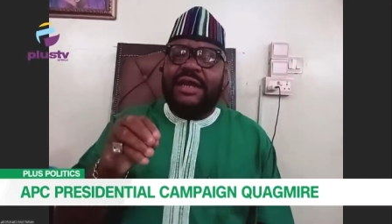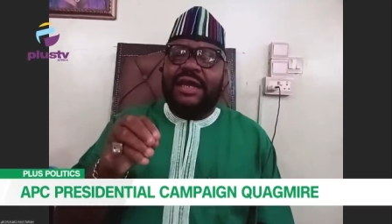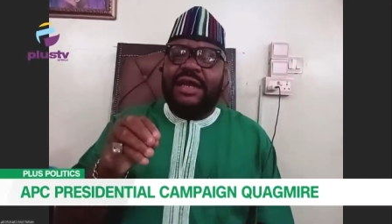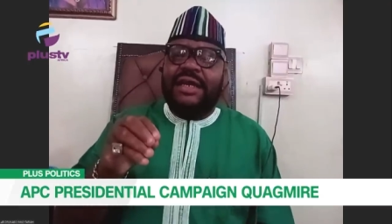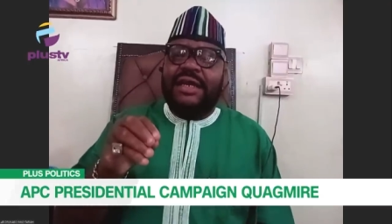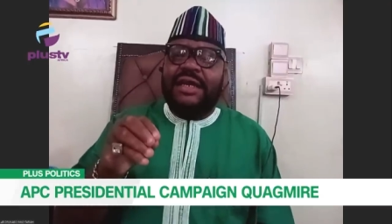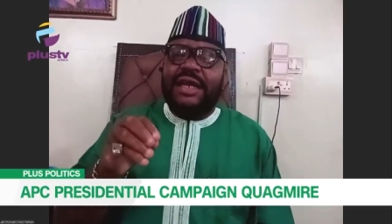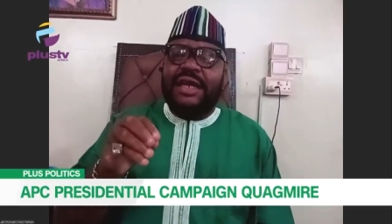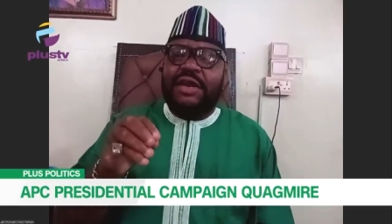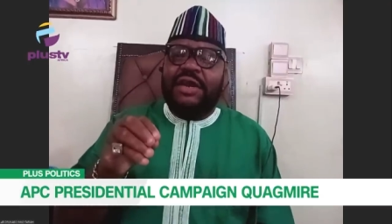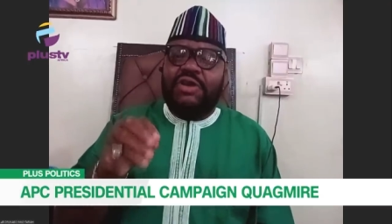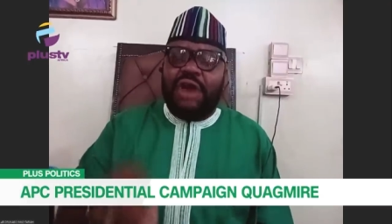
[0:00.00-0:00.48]

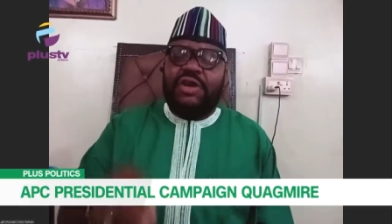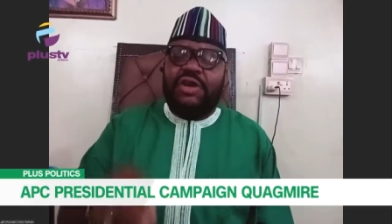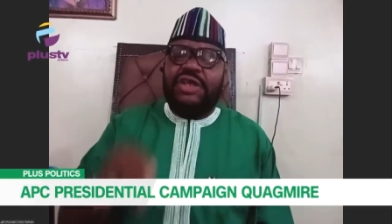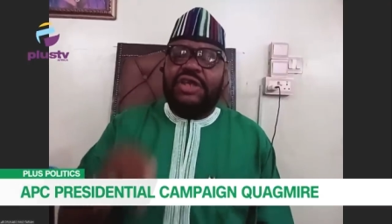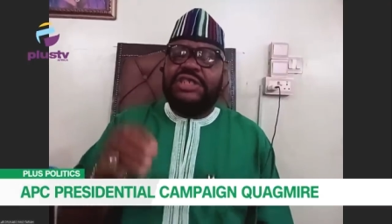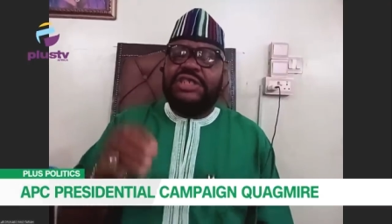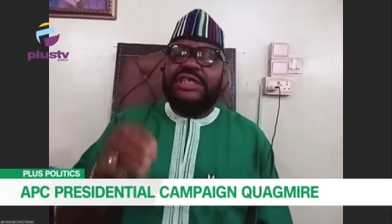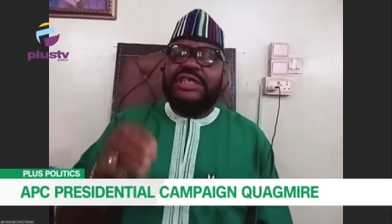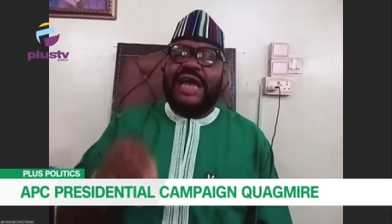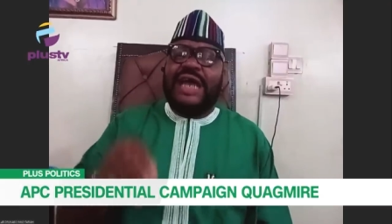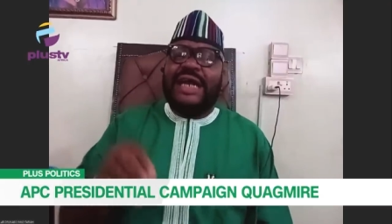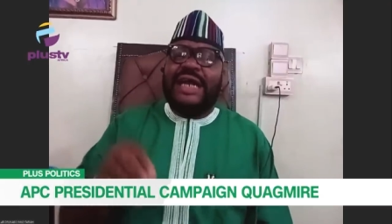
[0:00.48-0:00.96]
the
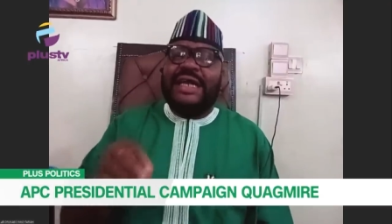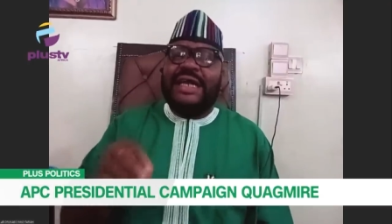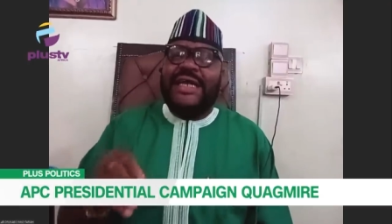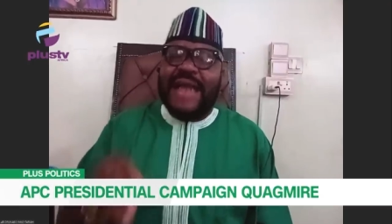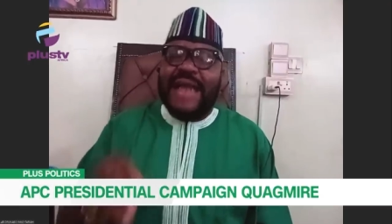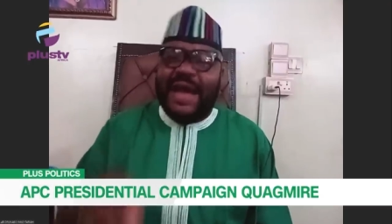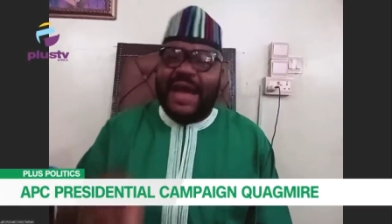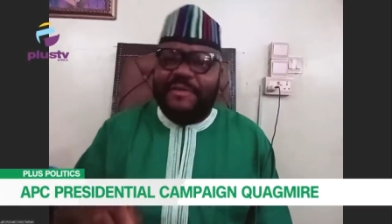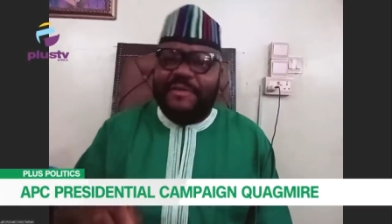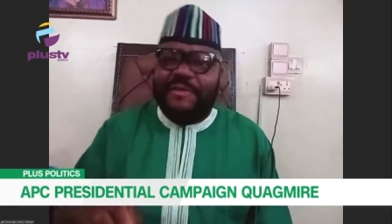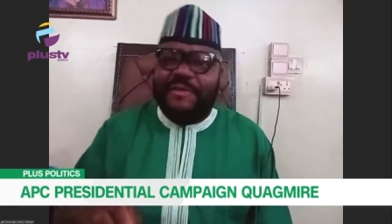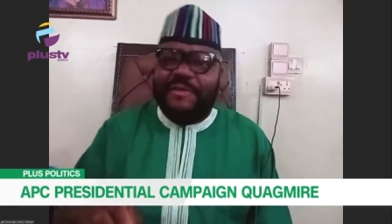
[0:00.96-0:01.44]
corporates can
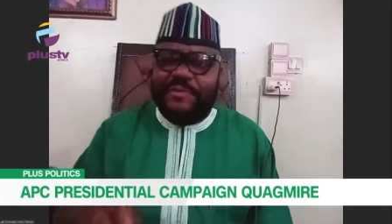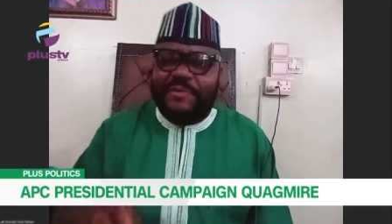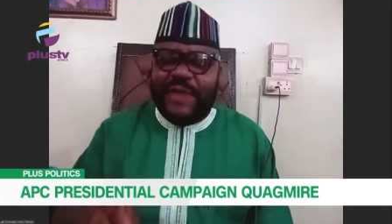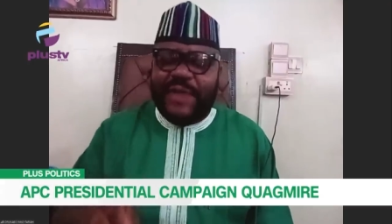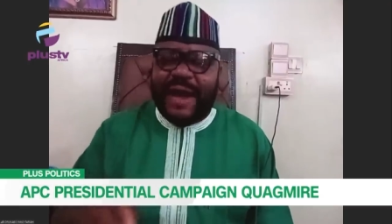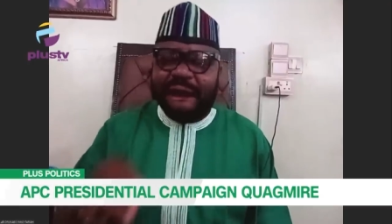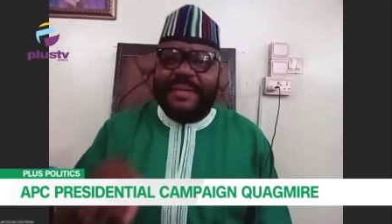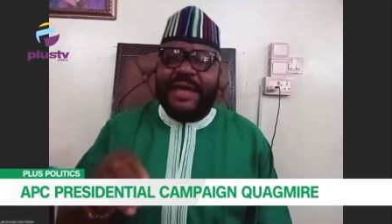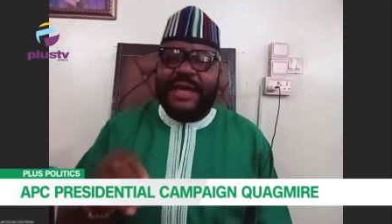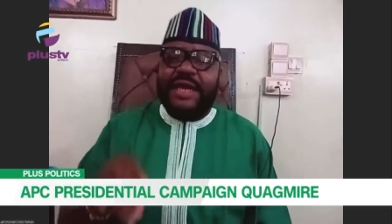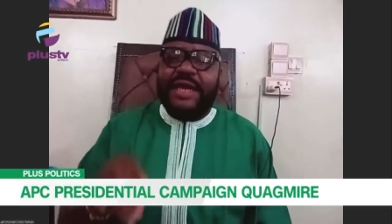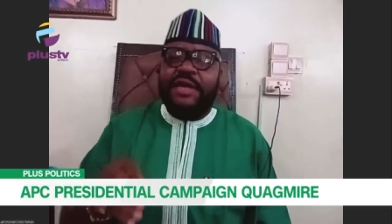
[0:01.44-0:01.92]
never
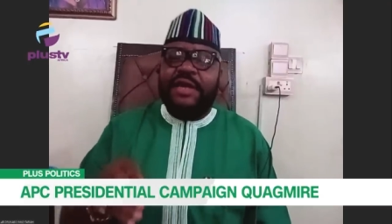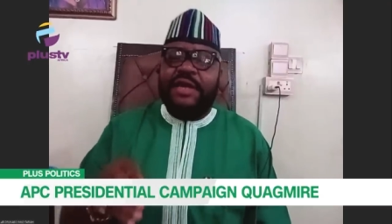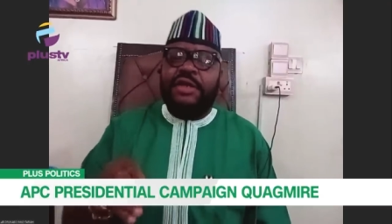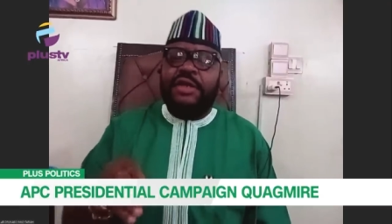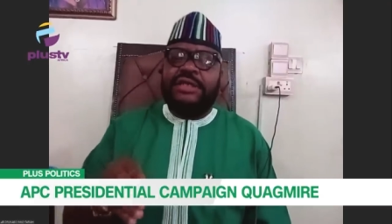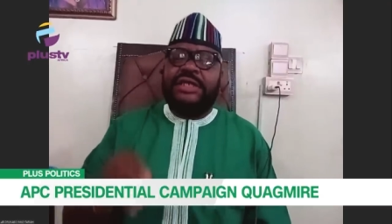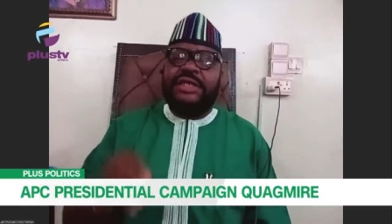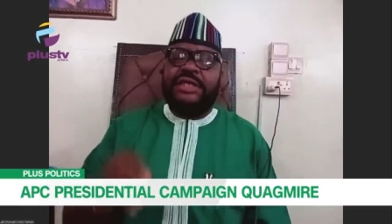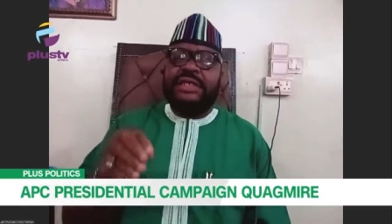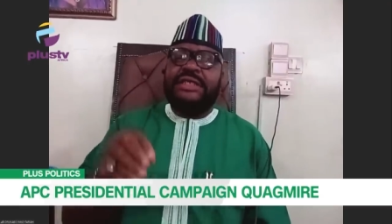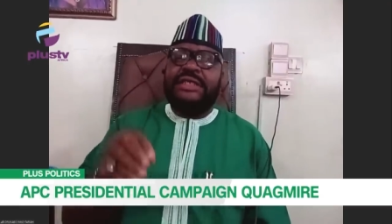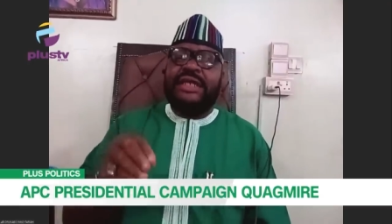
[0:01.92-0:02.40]
be
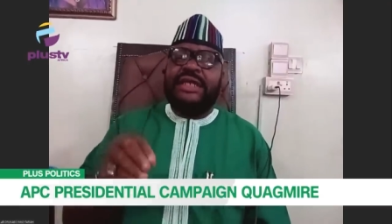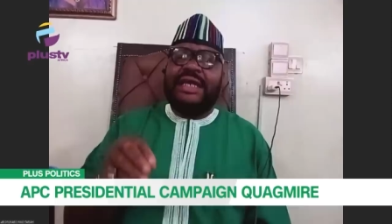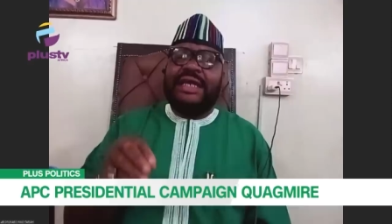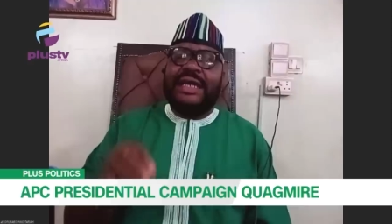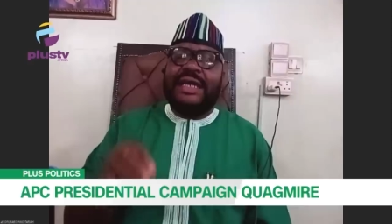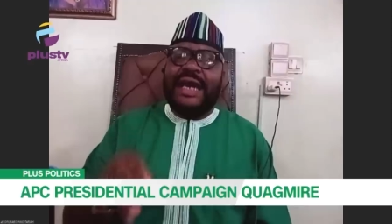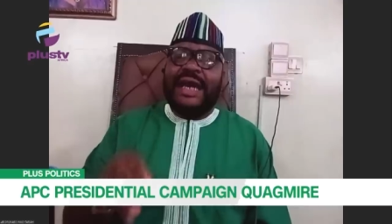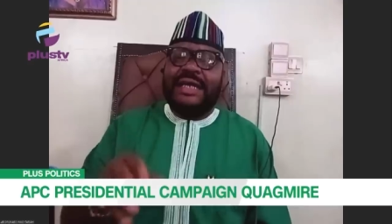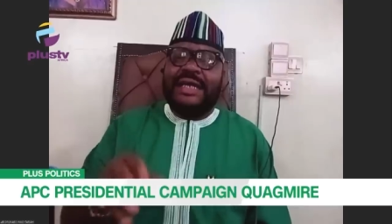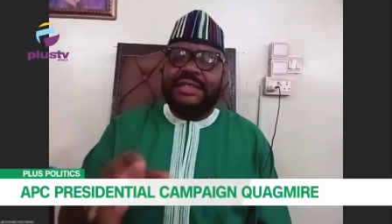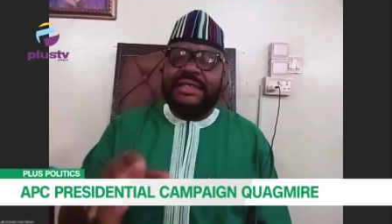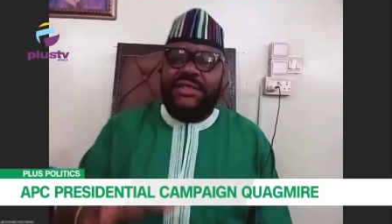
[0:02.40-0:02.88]
innocent in the
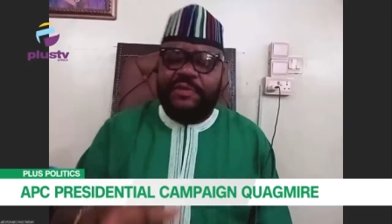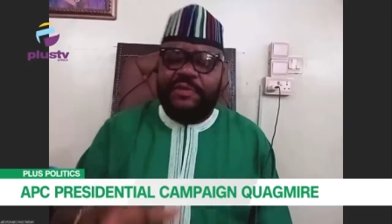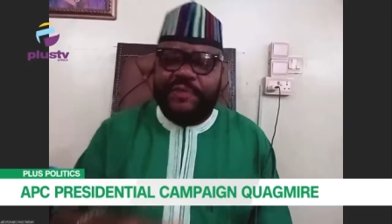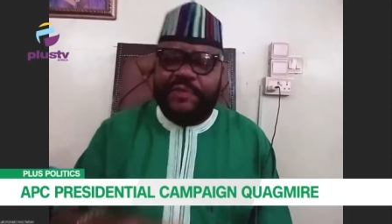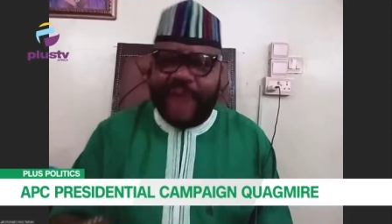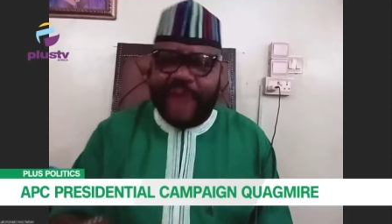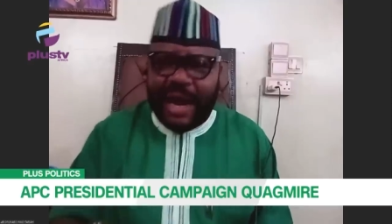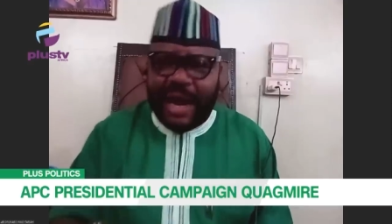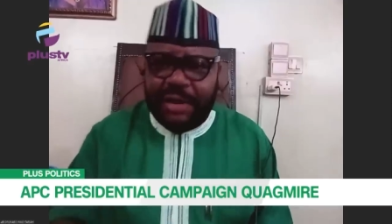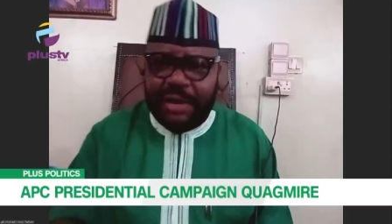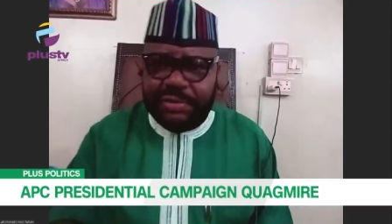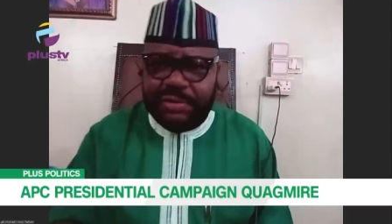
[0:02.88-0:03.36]
garden of
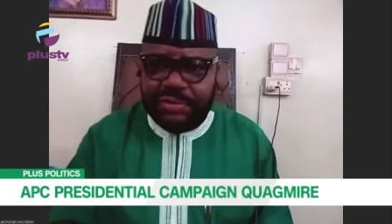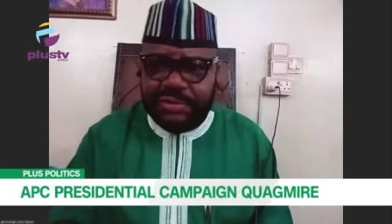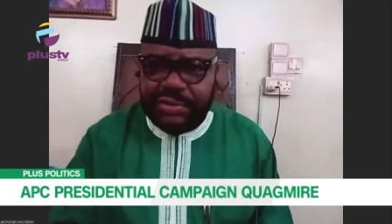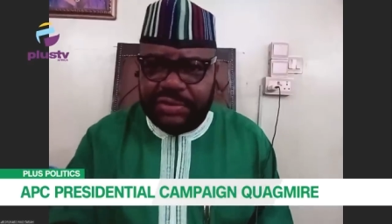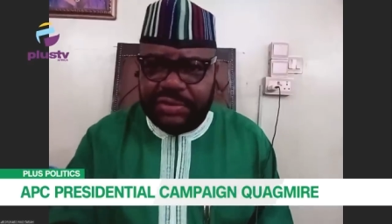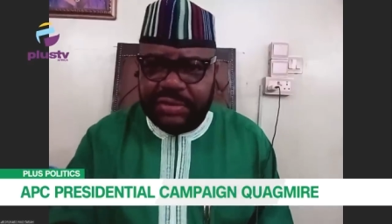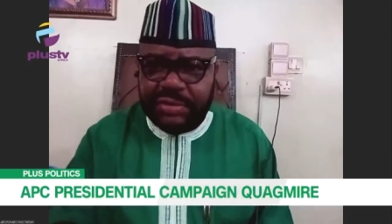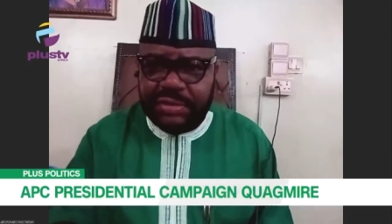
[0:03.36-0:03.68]
fowls